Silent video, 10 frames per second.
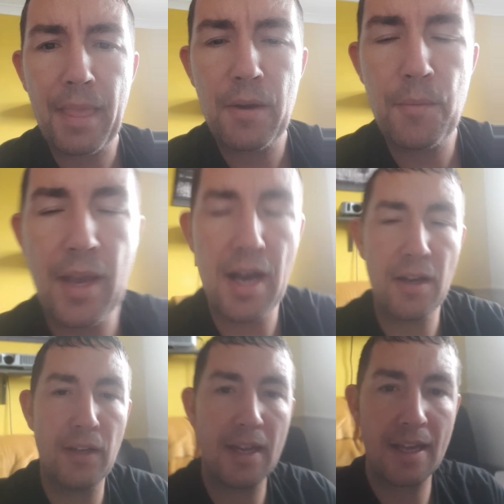We
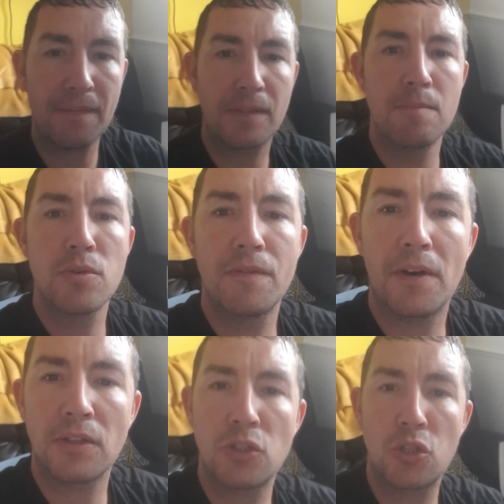are going to have to move
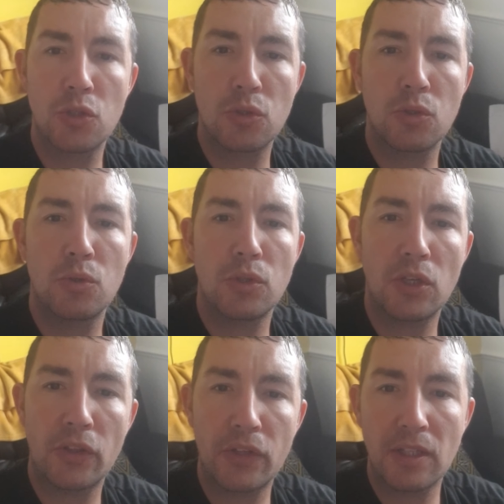on to
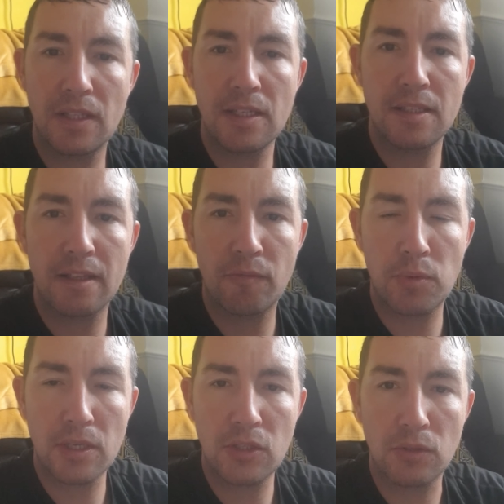year 13 stuff
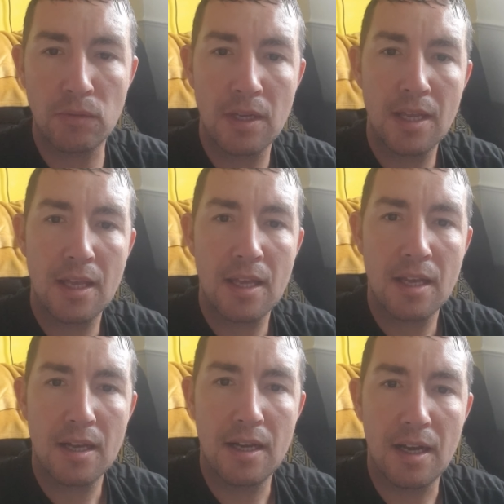pretty soon.
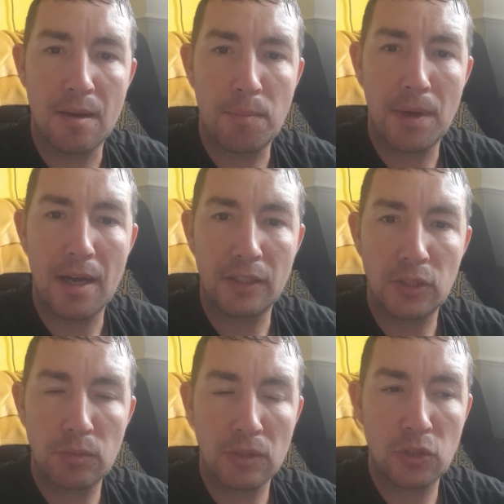But I
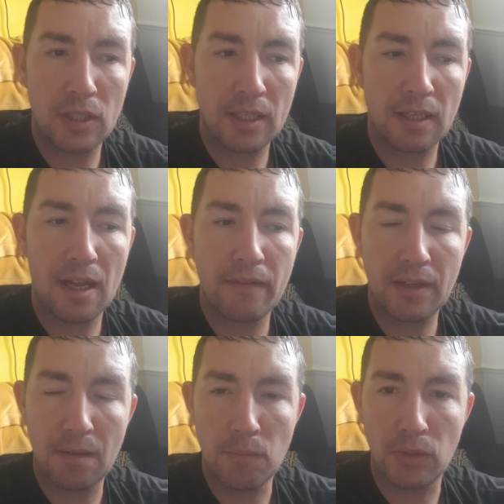just want to try and have a
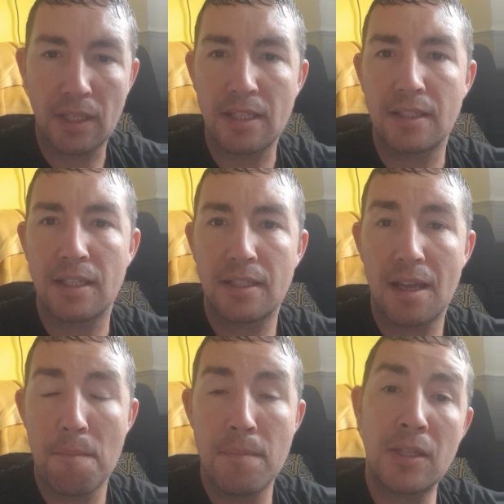couple more days of
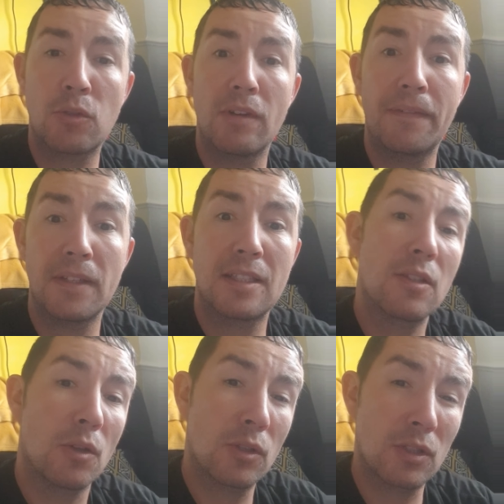this. Miss Griffiths
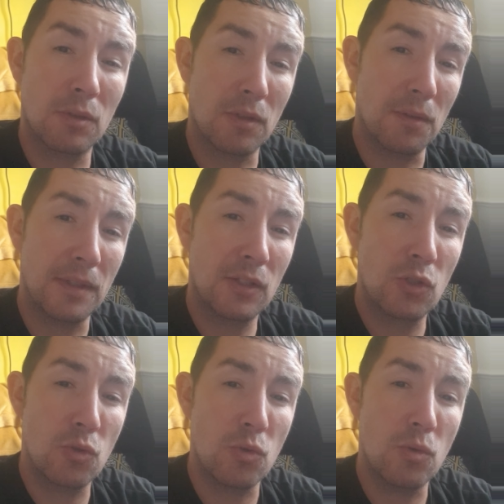is also going
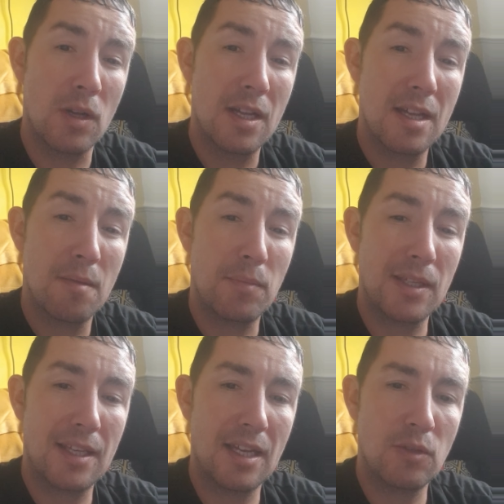to be
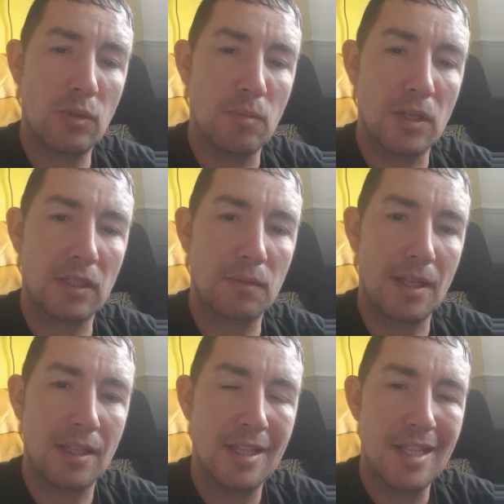setting you some work as
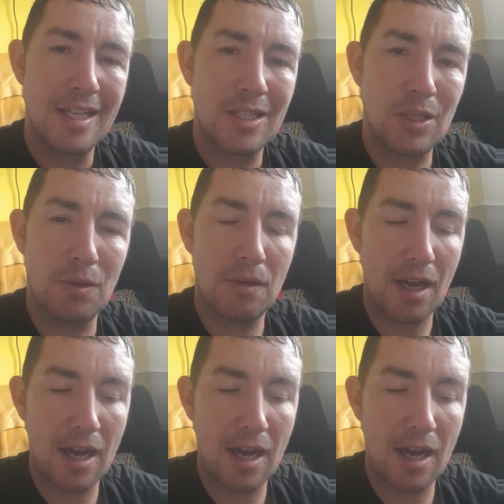well. So